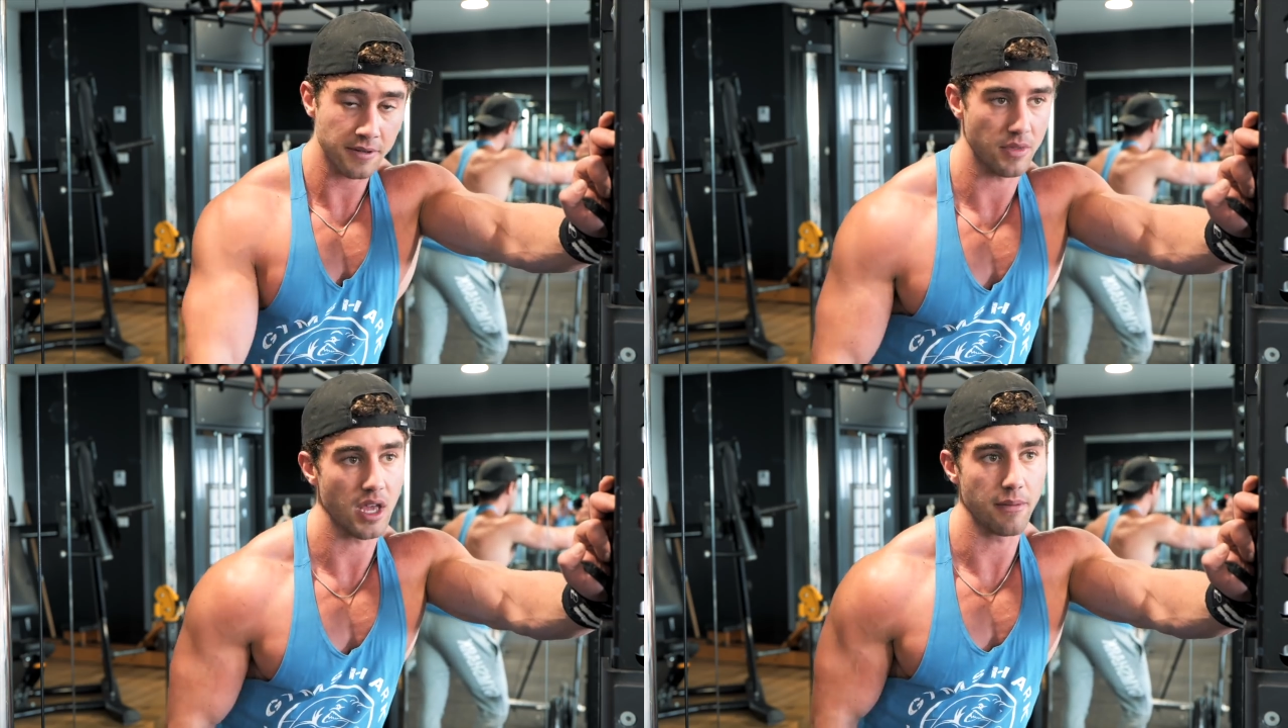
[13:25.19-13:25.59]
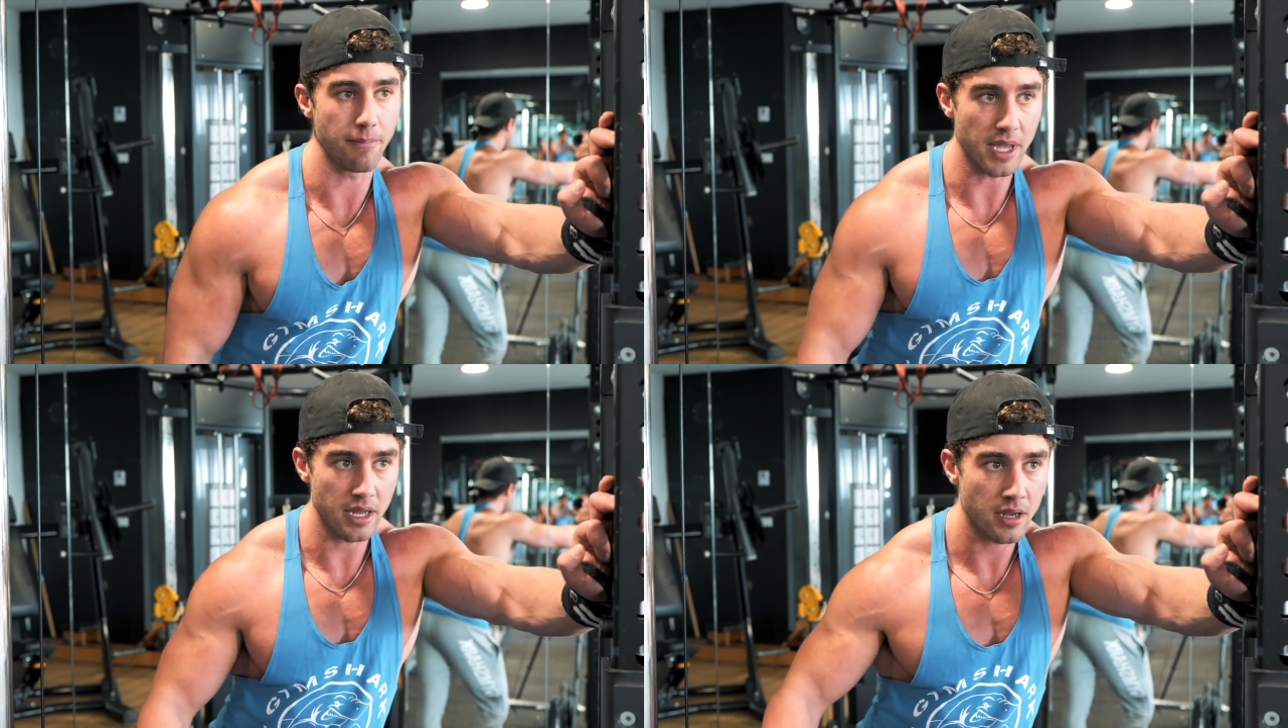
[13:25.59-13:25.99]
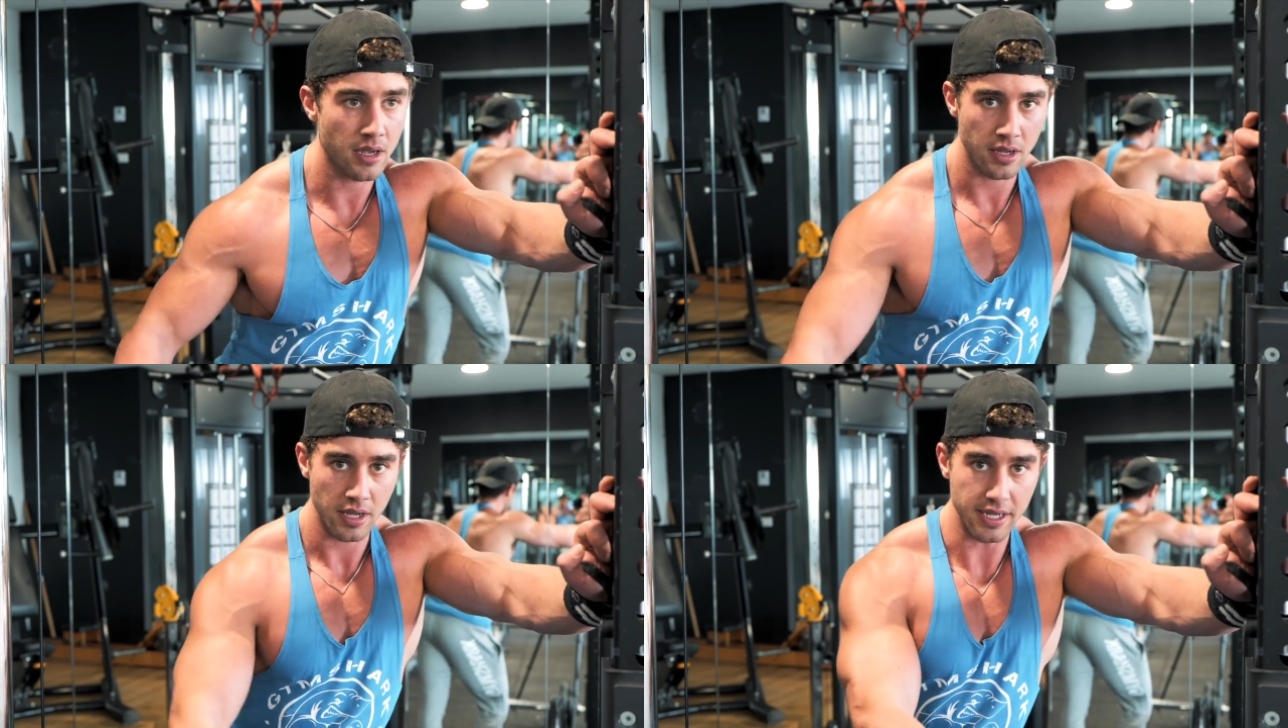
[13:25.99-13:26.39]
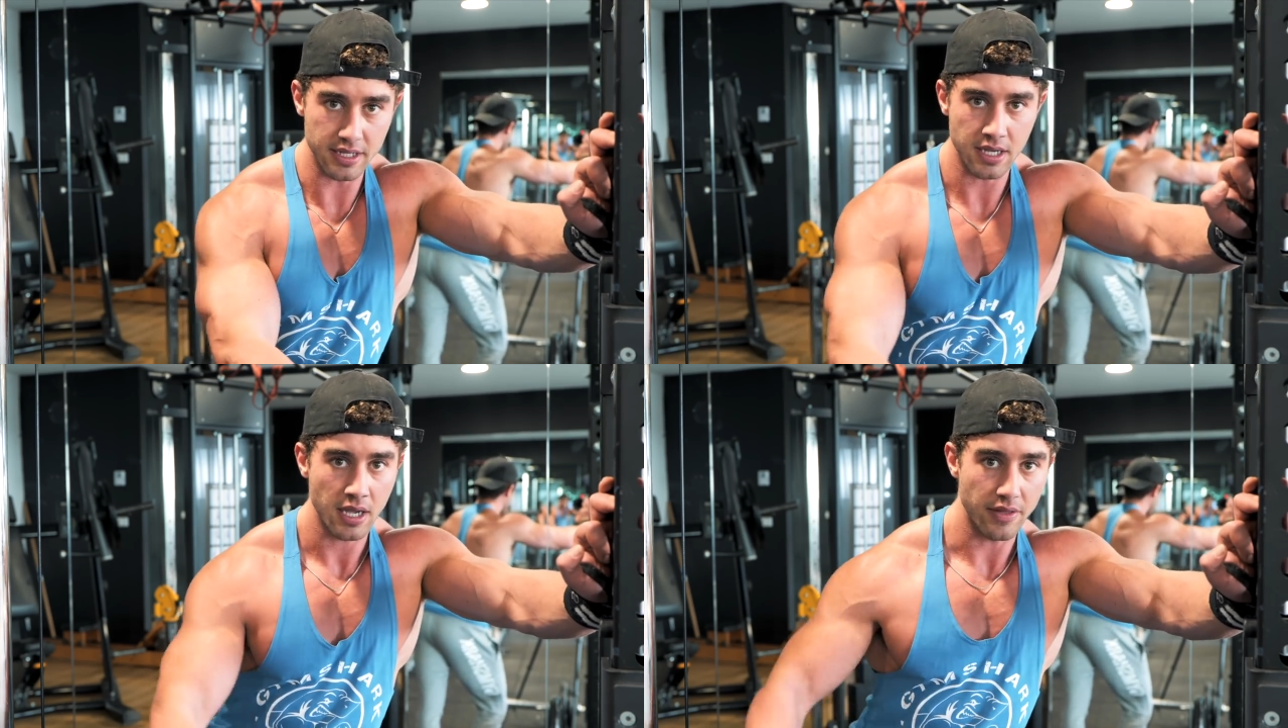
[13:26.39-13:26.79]
Then mid
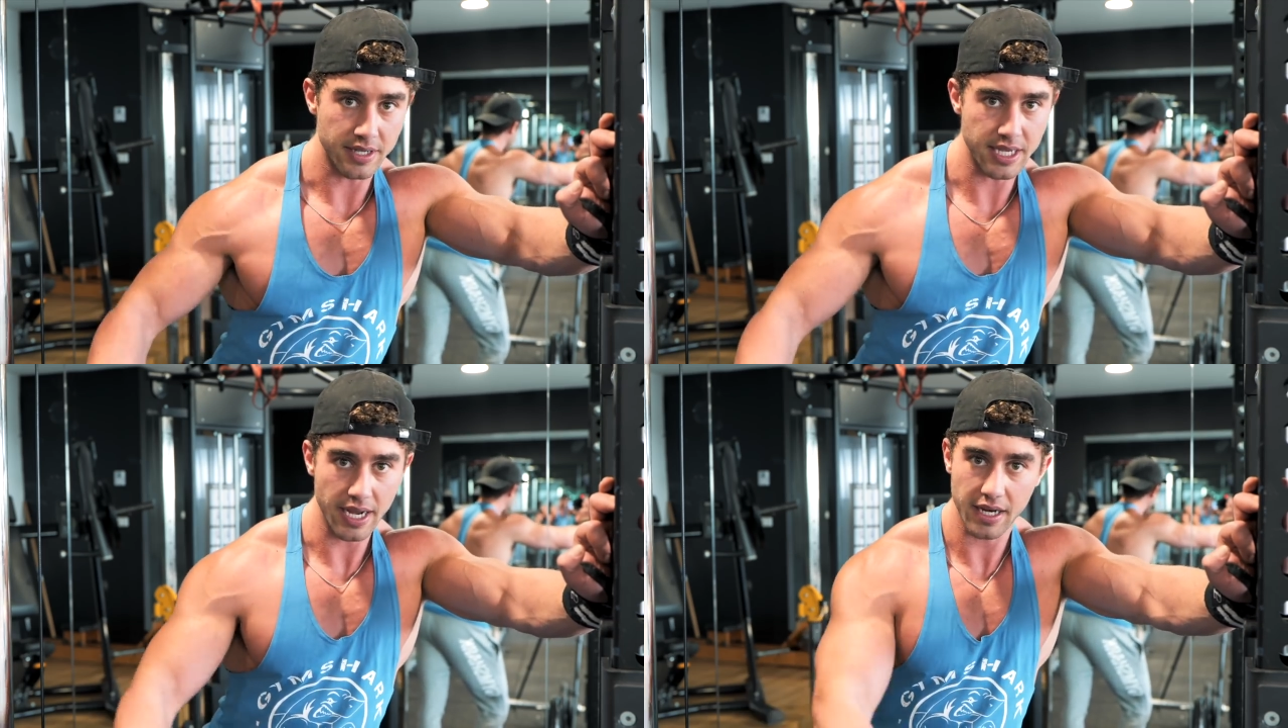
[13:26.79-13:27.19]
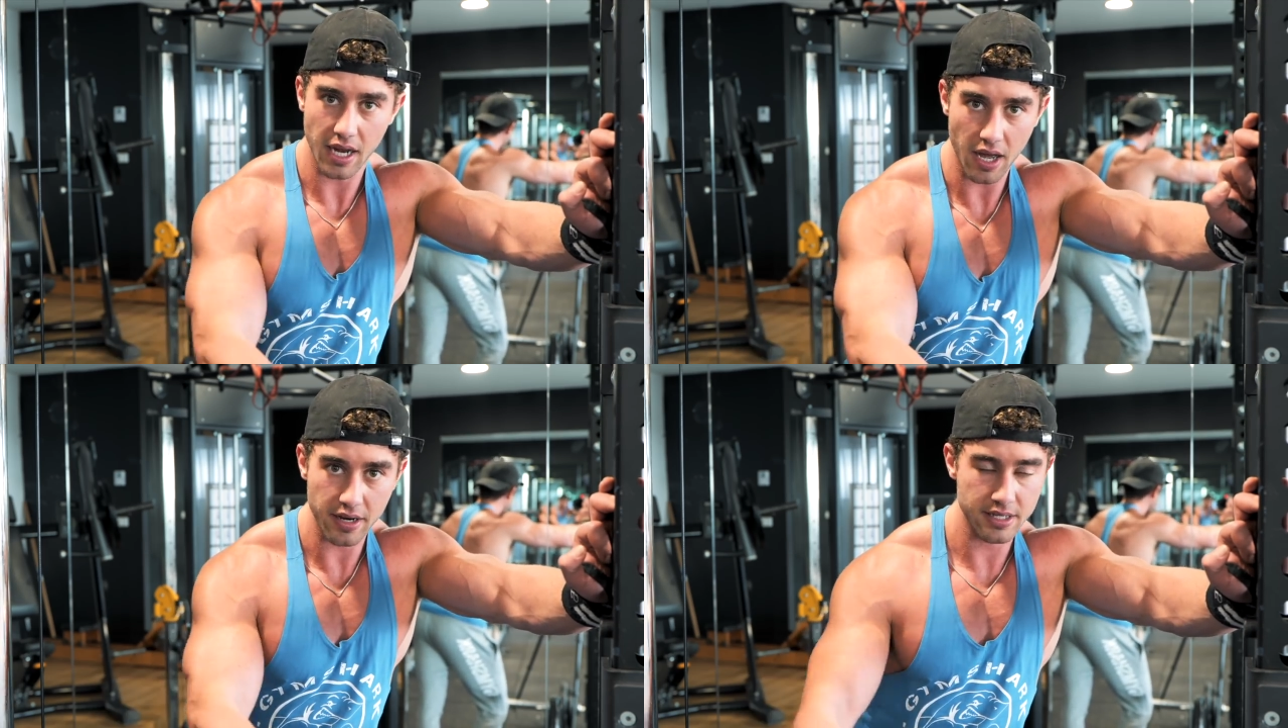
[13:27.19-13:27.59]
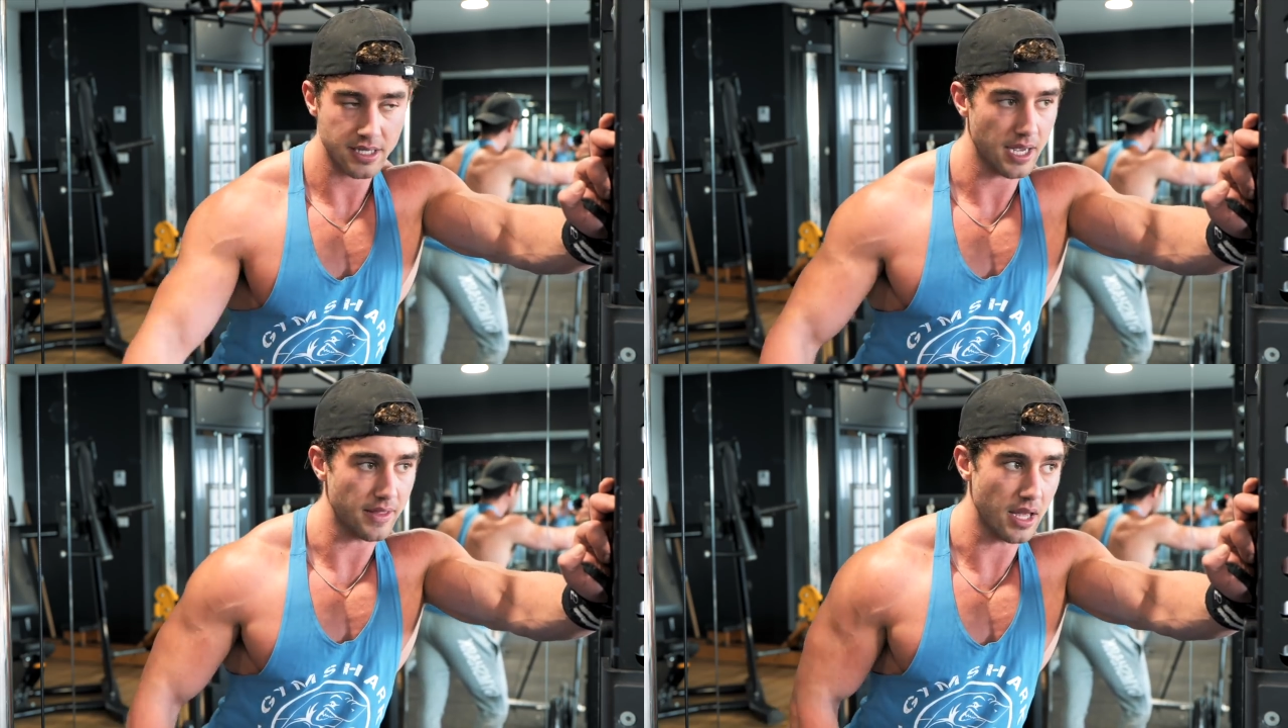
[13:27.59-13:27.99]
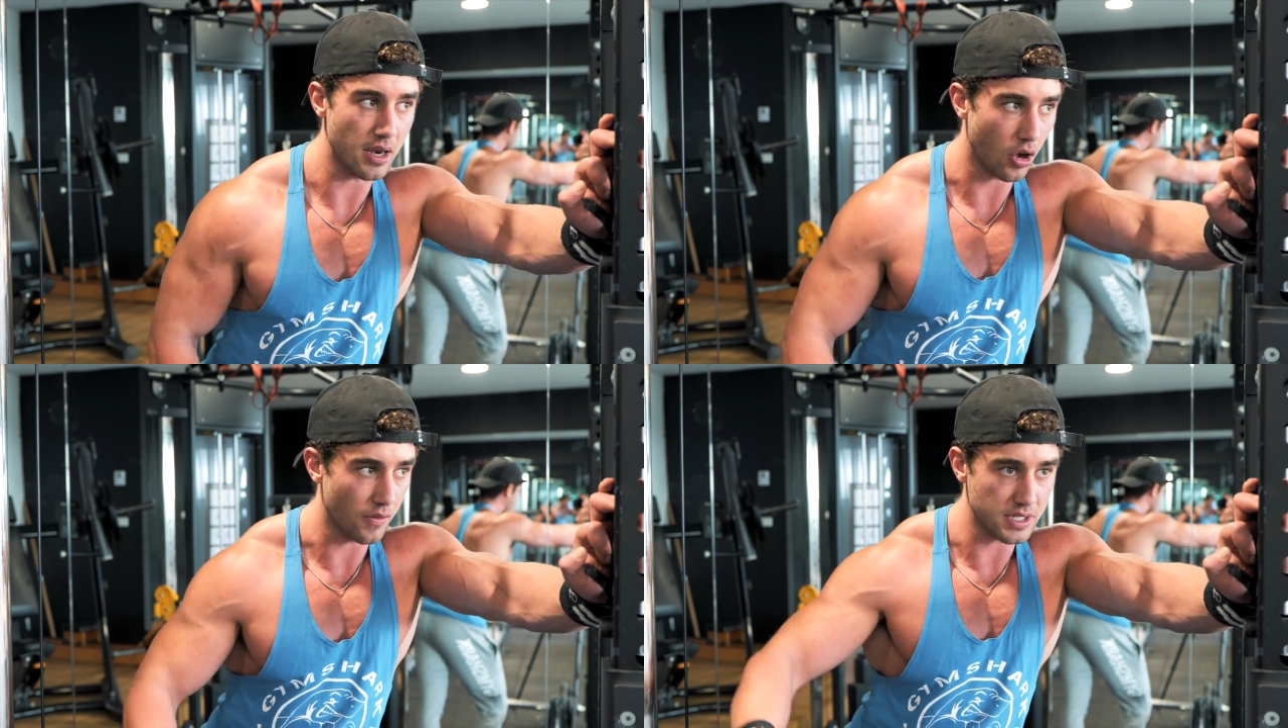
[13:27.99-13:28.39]
is the second hardest. And
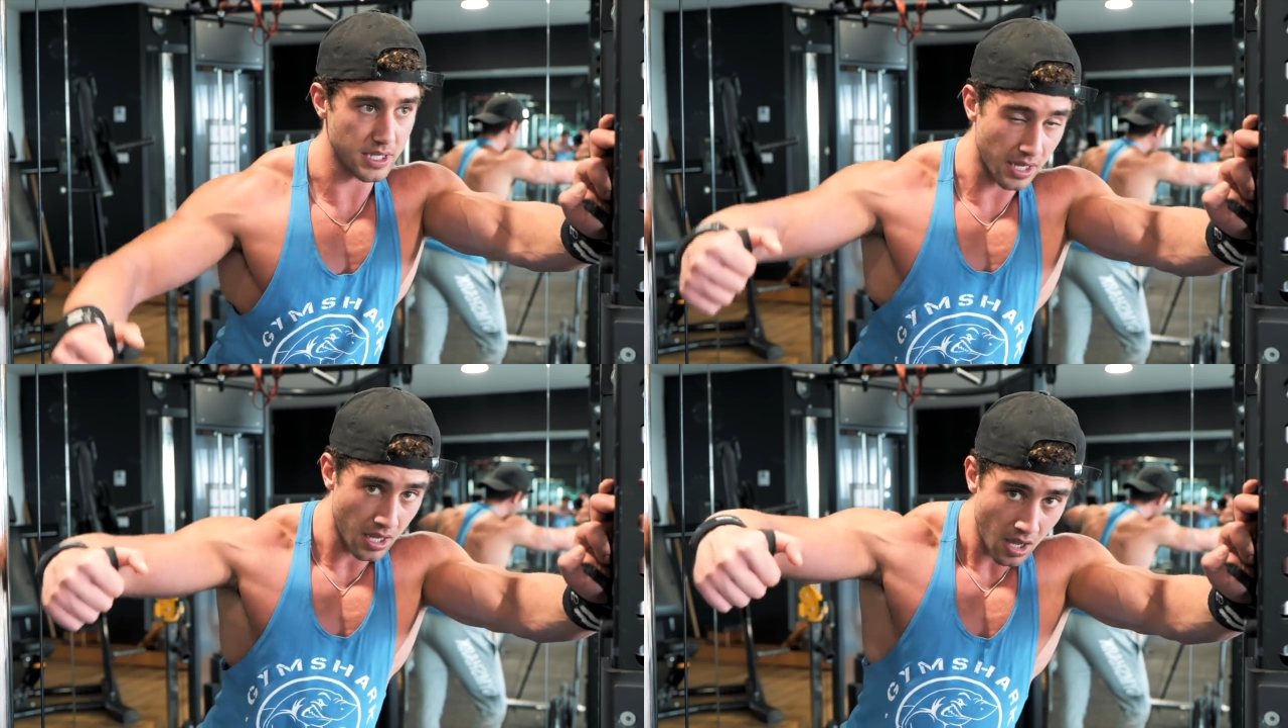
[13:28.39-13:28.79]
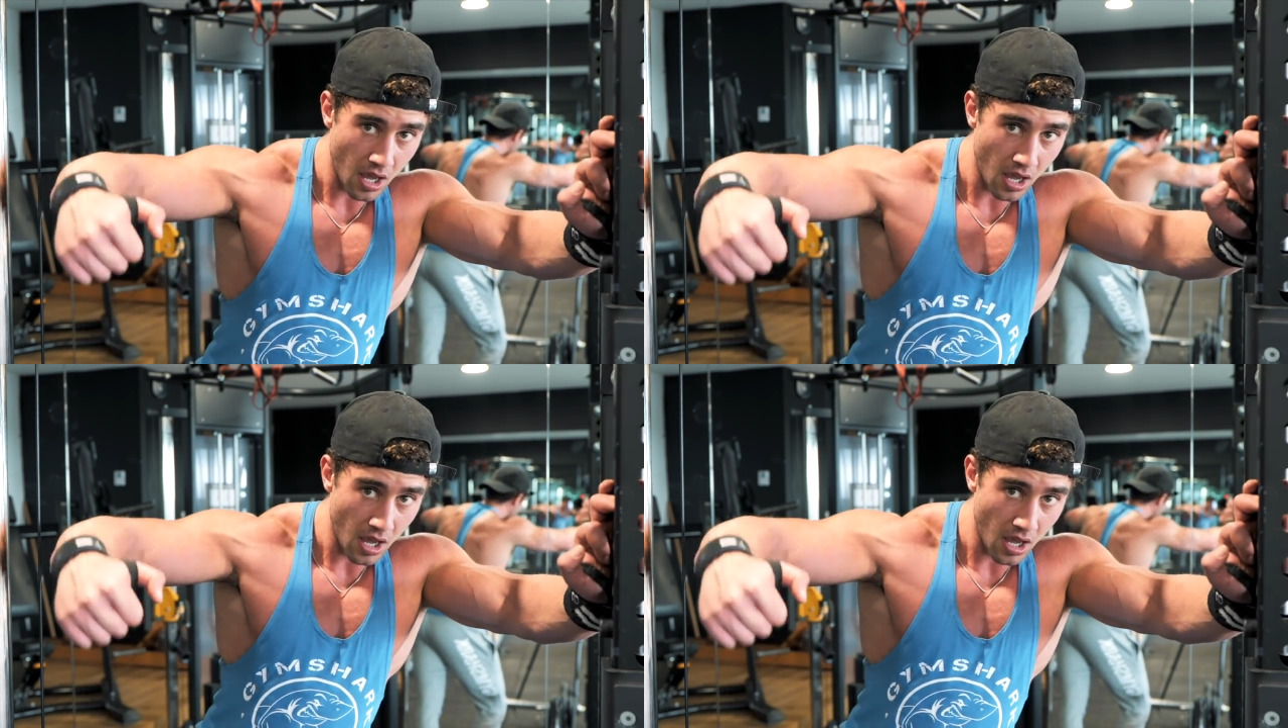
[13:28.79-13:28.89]
then obviously